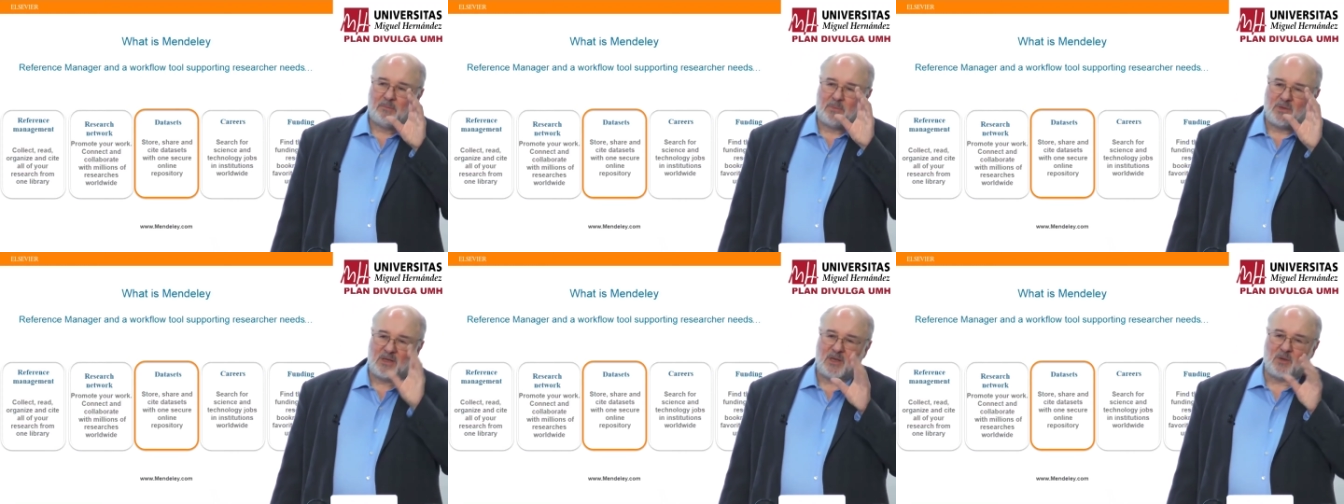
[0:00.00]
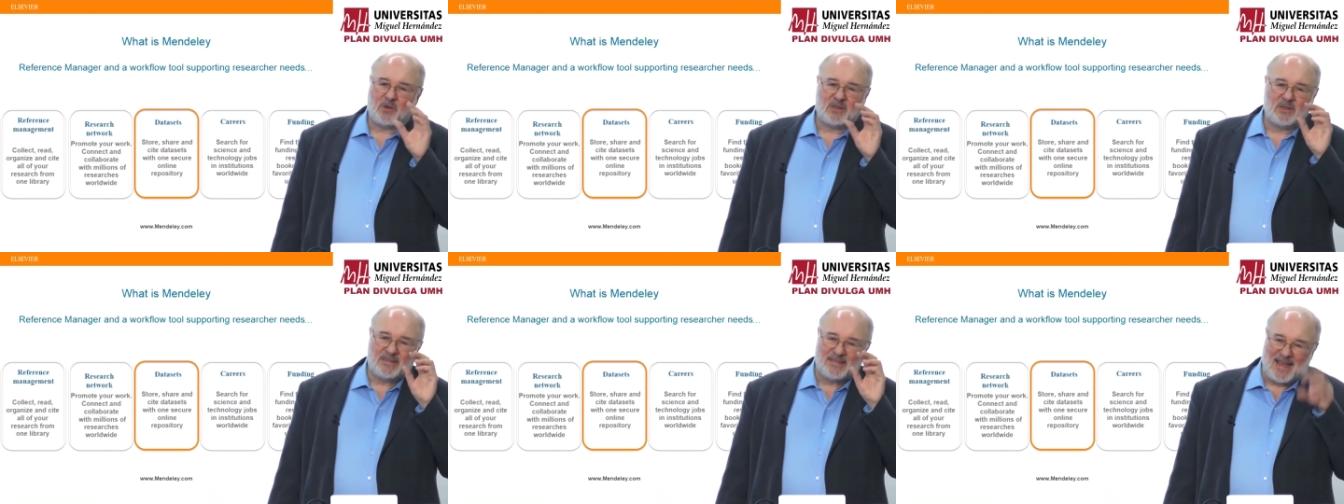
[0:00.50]
putting your
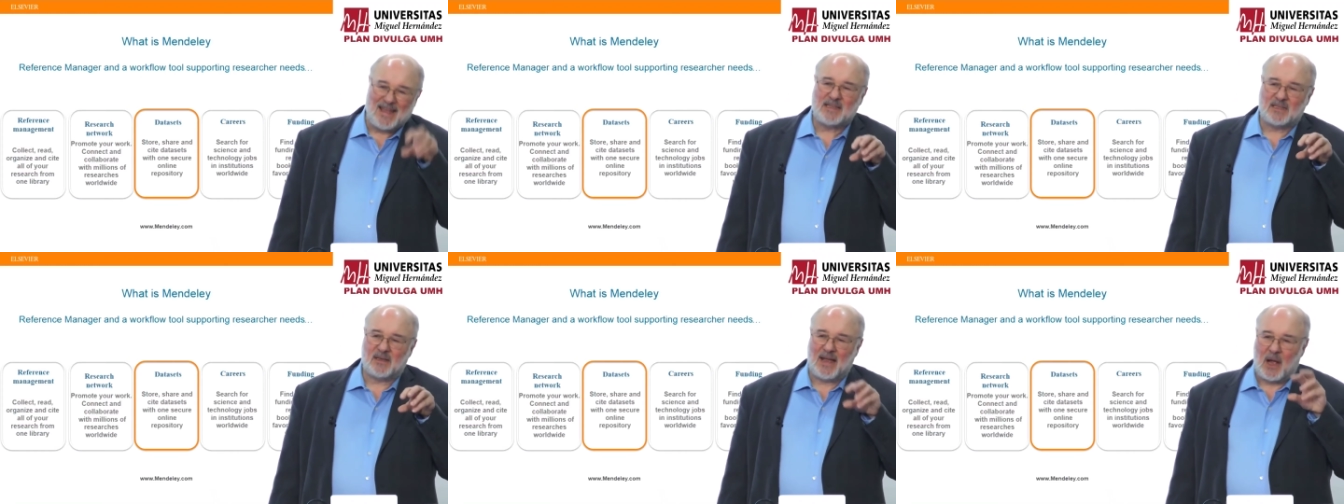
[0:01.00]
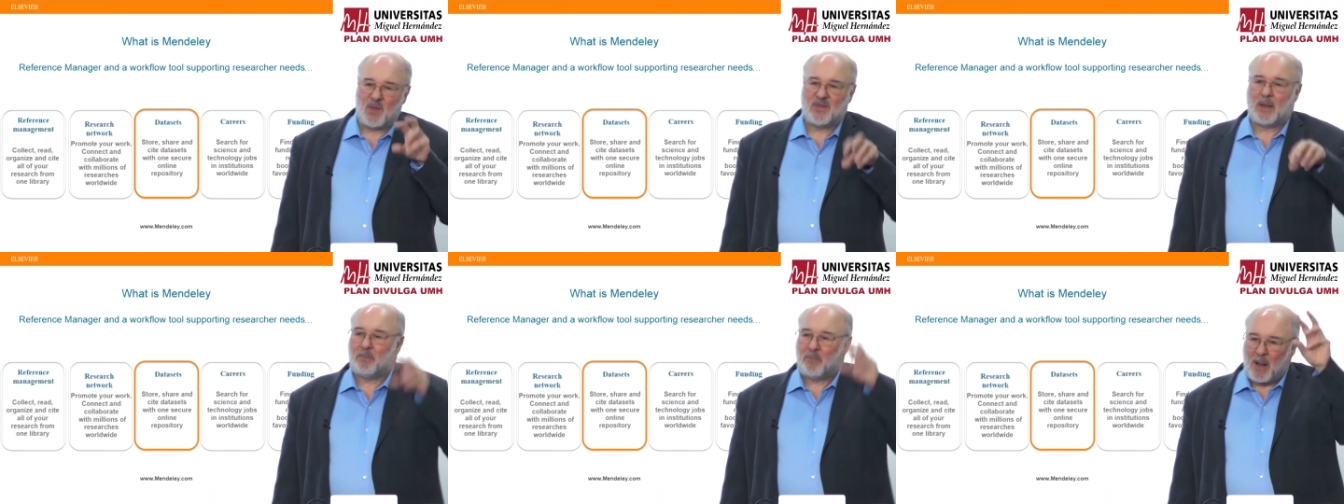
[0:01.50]
data out
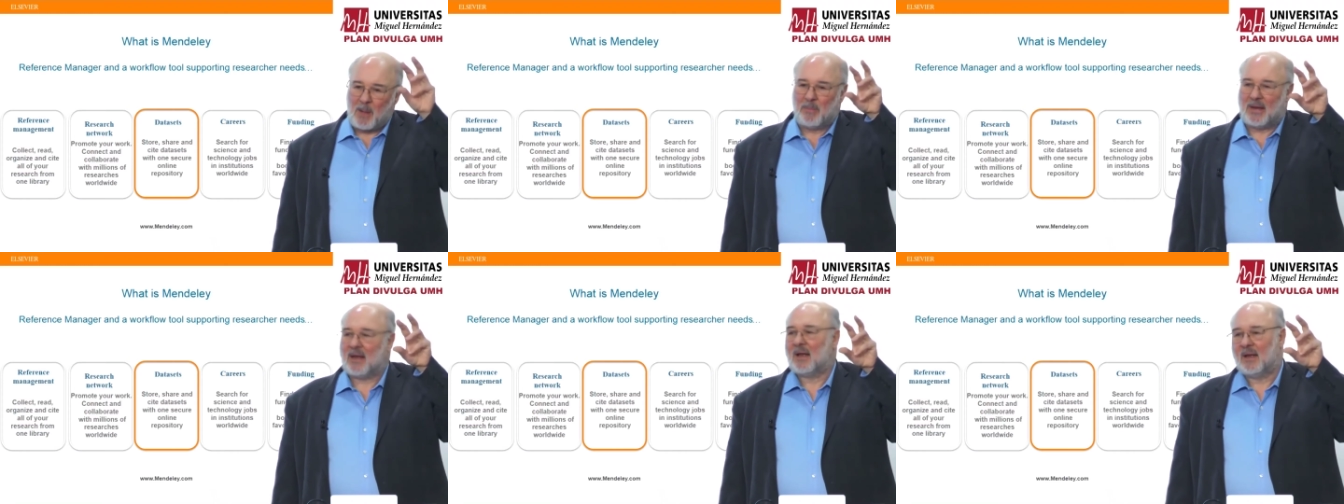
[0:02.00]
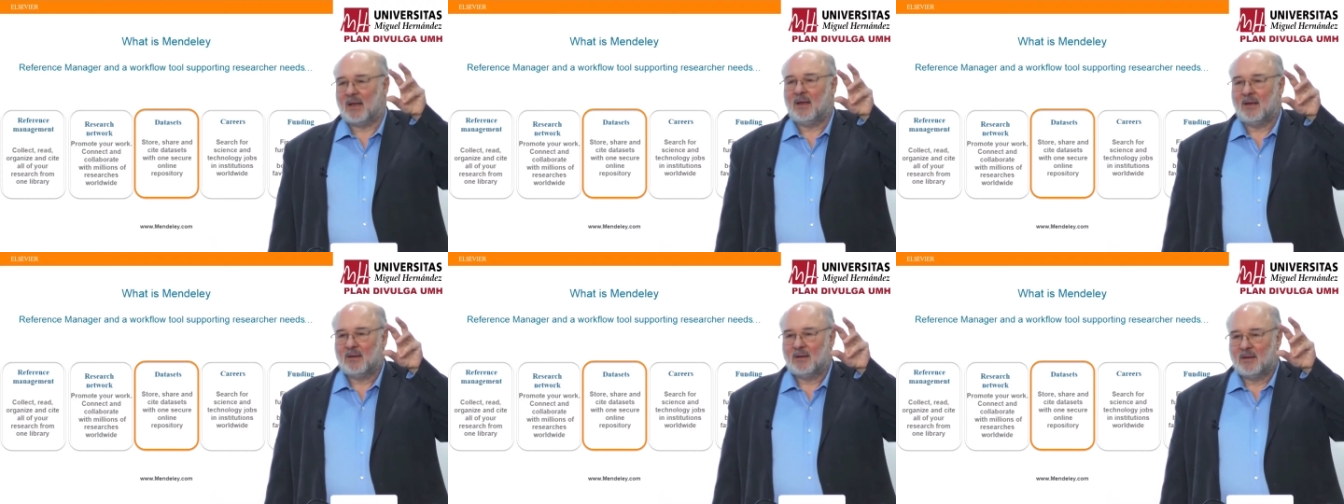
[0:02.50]
there publicly,
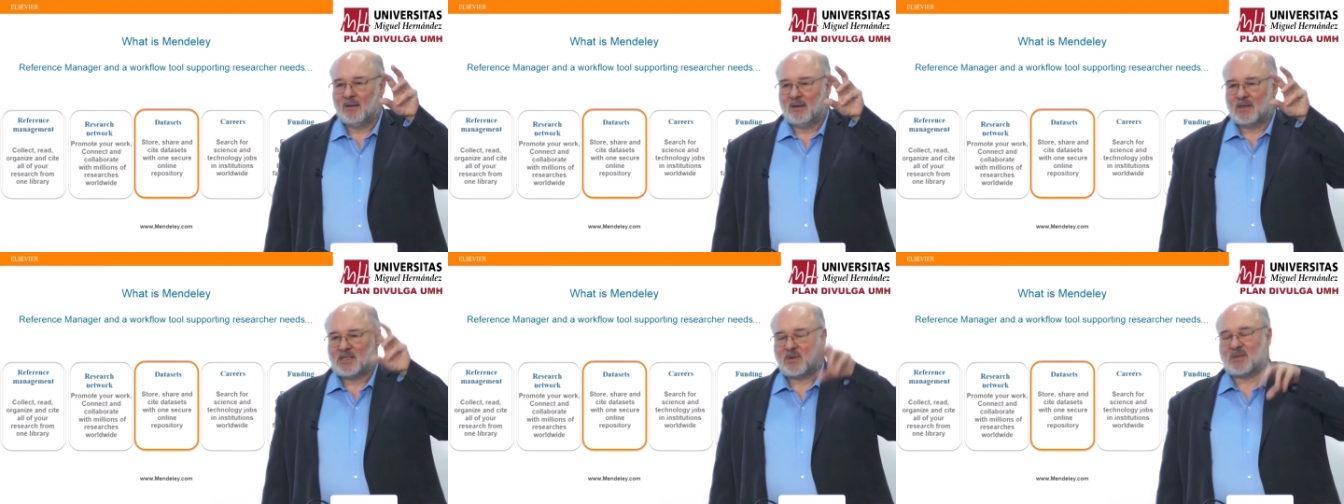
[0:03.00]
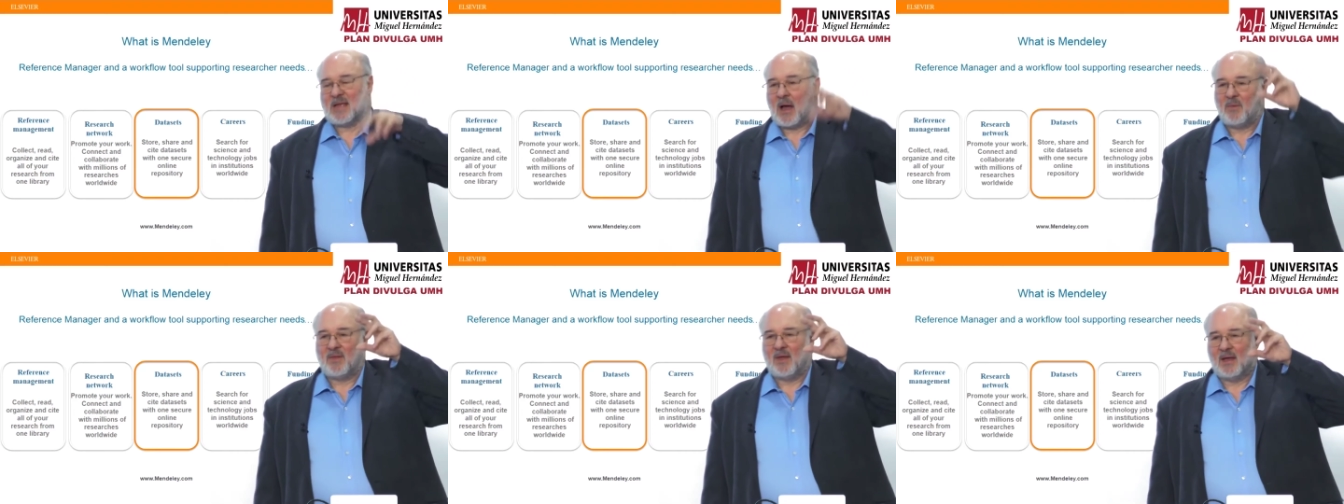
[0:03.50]
so it's
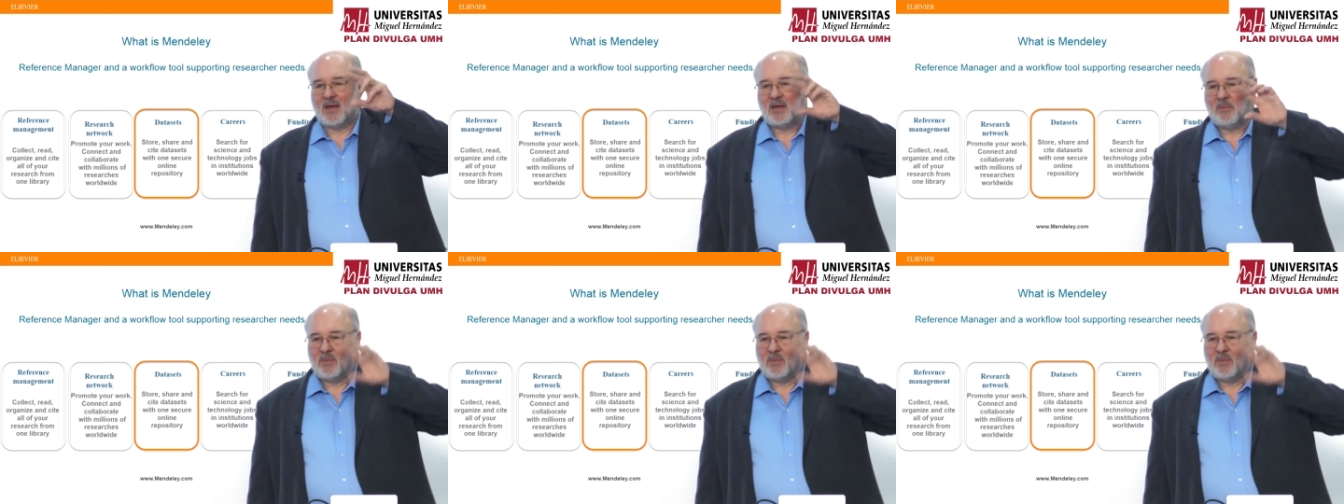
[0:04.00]
out there.